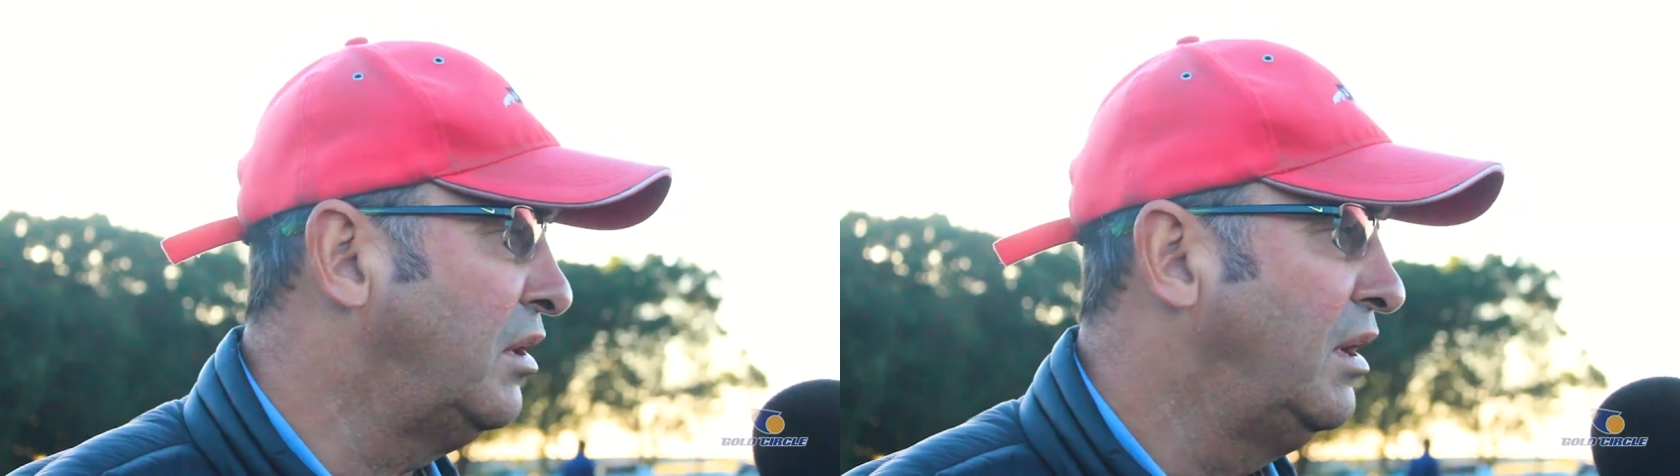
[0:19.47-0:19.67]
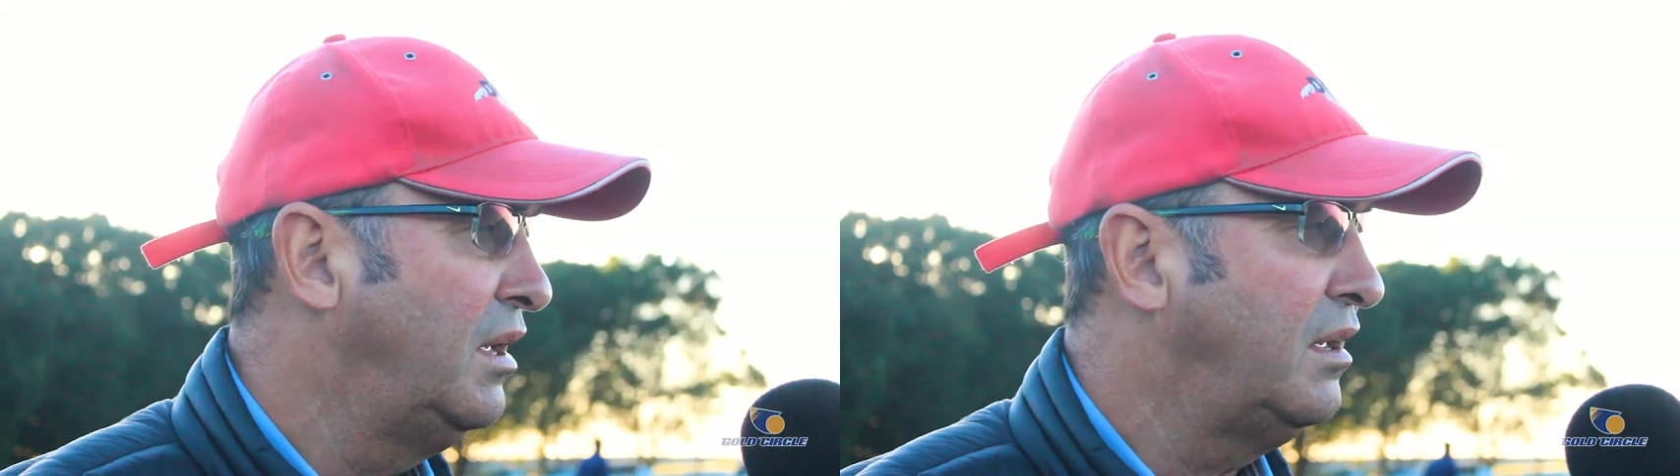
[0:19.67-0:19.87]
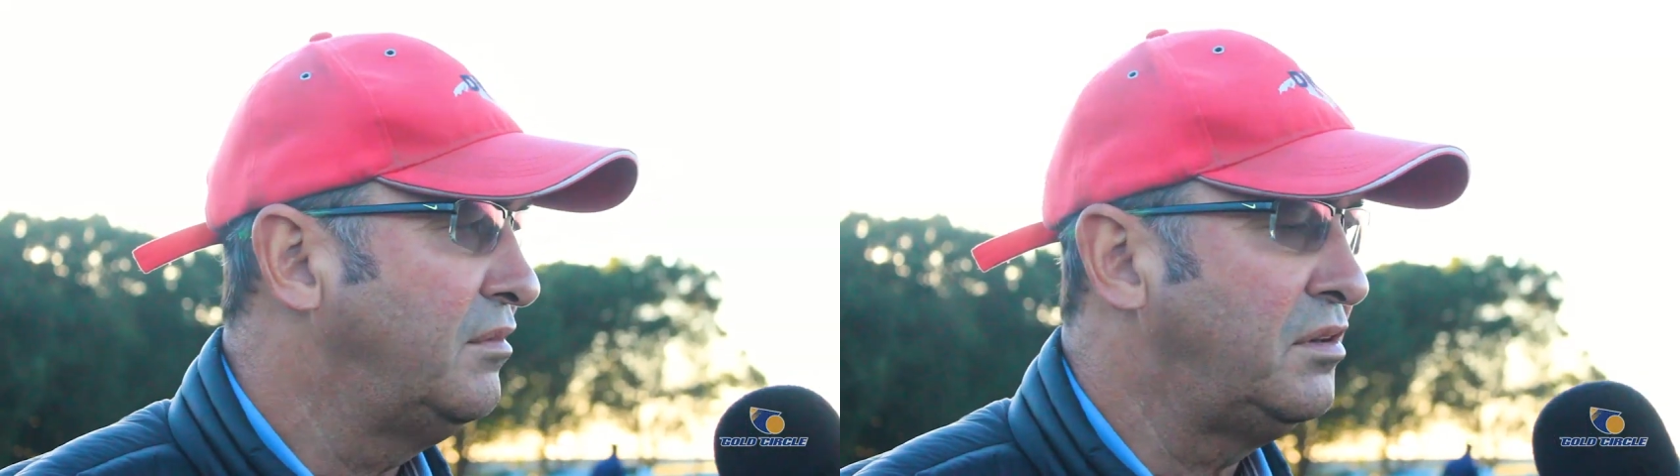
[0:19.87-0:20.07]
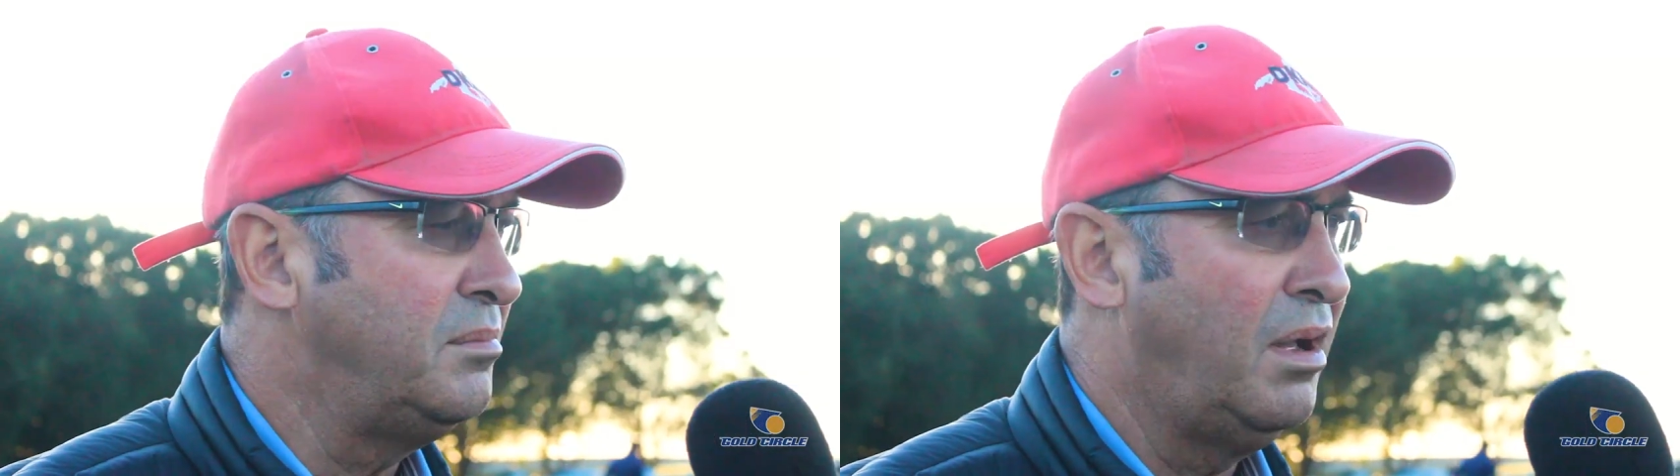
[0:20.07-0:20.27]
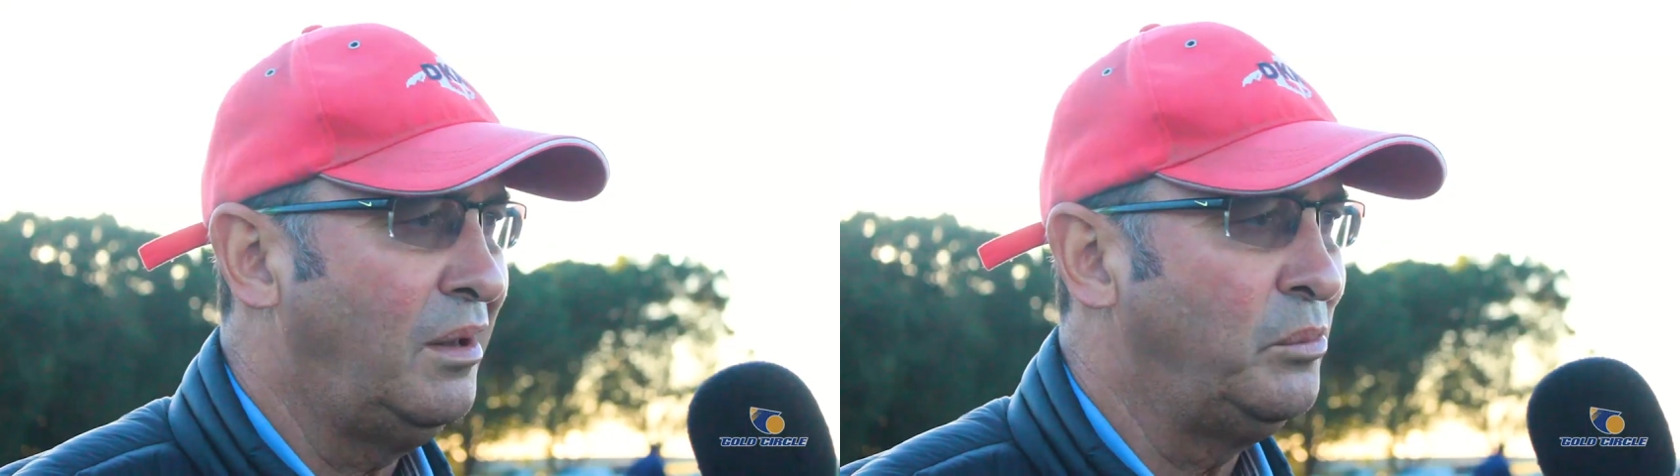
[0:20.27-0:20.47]
a very
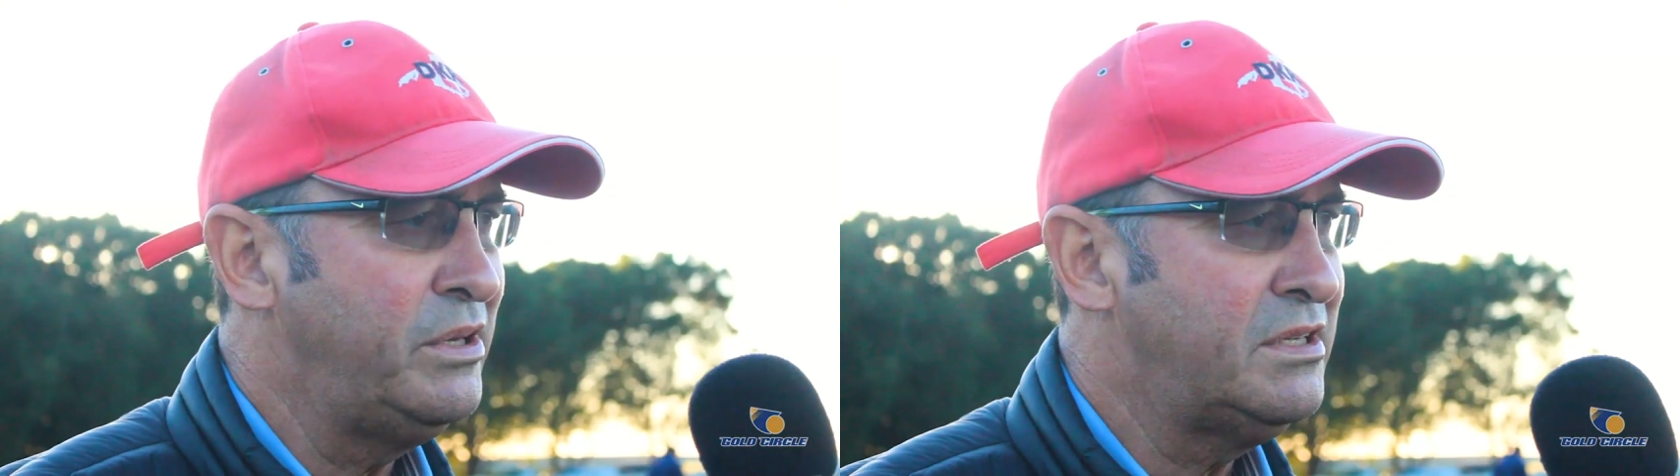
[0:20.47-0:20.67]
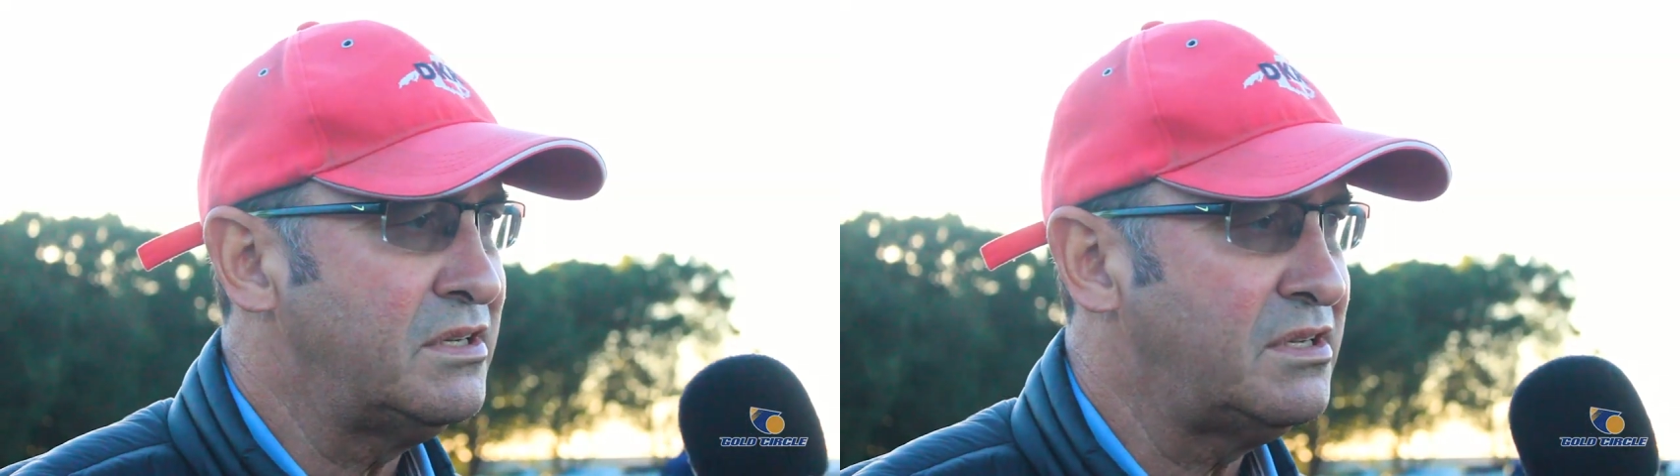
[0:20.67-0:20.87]
mild winter.